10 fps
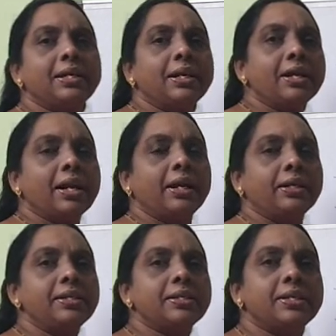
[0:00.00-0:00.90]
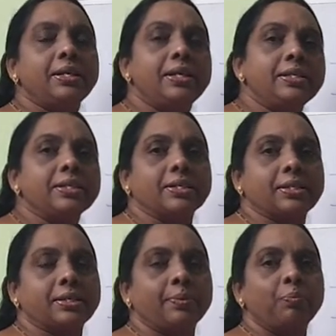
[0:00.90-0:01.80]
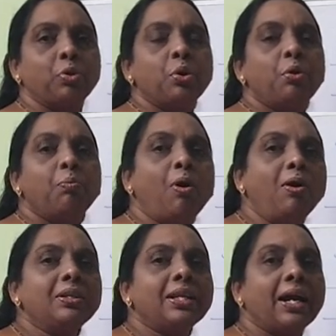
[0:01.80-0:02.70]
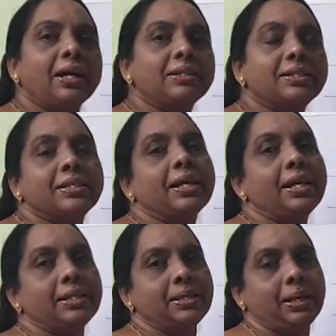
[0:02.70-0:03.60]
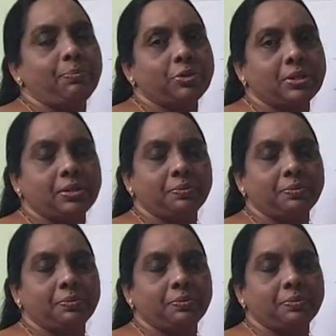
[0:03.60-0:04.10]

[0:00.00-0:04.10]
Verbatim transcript: entericus is religious more than 10 enzymes.